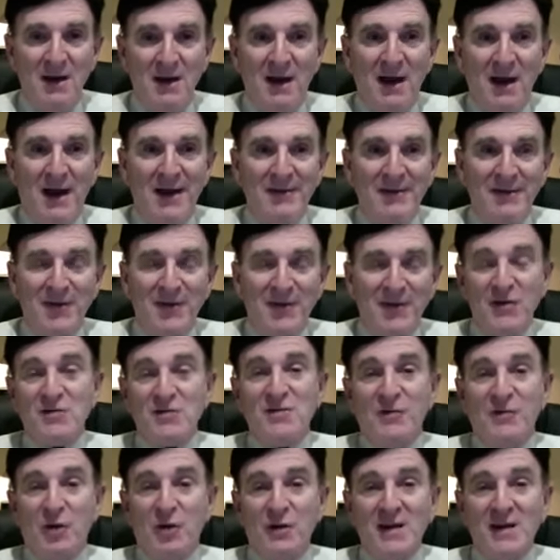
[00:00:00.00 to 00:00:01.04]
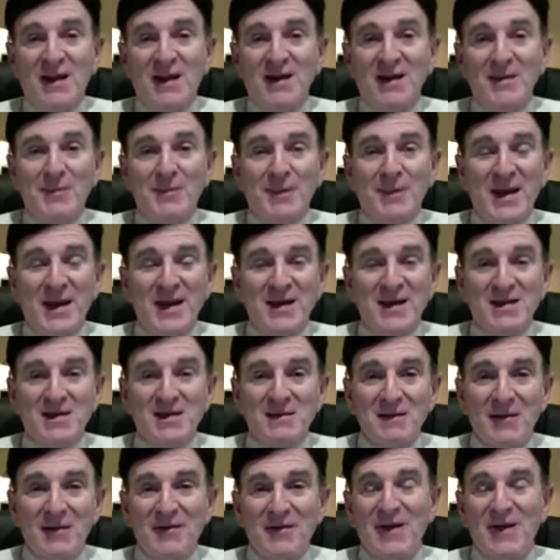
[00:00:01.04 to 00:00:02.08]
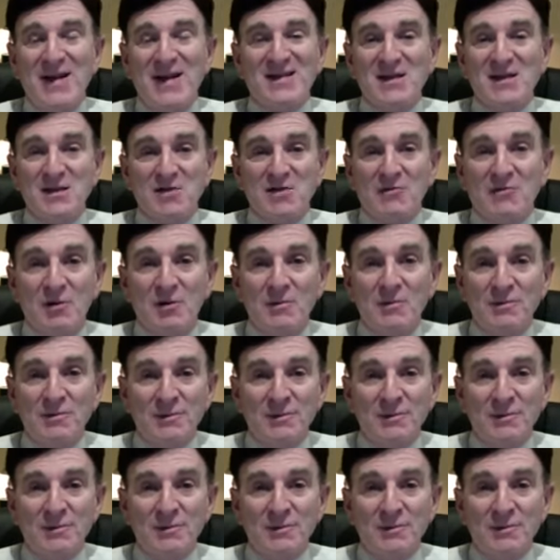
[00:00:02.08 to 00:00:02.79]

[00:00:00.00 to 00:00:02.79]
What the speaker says: First of all, dental implant is a fancy screw.